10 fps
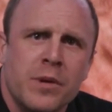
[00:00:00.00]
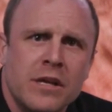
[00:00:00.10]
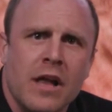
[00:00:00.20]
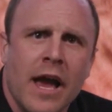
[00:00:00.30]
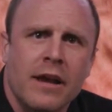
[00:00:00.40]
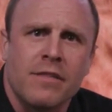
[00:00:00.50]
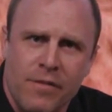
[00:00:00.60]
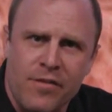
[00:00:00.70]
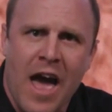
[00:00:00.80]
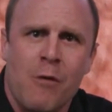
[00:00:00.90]
be like
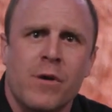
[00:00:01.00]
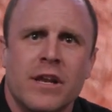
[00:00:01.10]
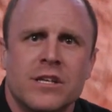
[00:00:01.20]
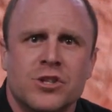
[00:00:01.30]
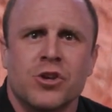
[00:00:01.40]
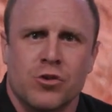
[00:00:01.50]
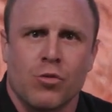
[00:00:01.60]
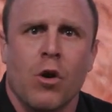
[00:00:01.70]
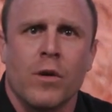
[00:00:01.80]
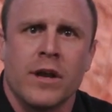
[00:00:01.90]
that wheat is going to
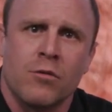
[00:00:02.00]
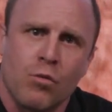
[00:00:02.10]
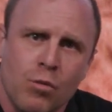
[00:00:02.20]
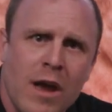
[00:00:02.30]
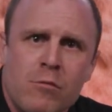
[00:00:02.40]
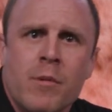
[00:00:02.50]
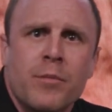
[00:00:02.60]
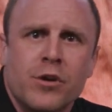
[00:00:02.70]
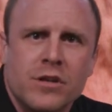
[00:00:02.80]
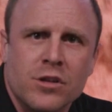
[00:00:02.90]
grow in right when we
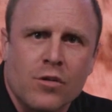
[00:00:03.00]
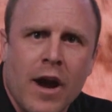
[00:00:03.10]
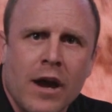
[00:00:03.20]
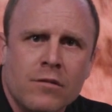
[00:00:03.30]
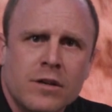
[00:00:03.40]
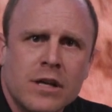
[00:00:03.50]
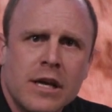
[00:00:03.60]
put it in the ground.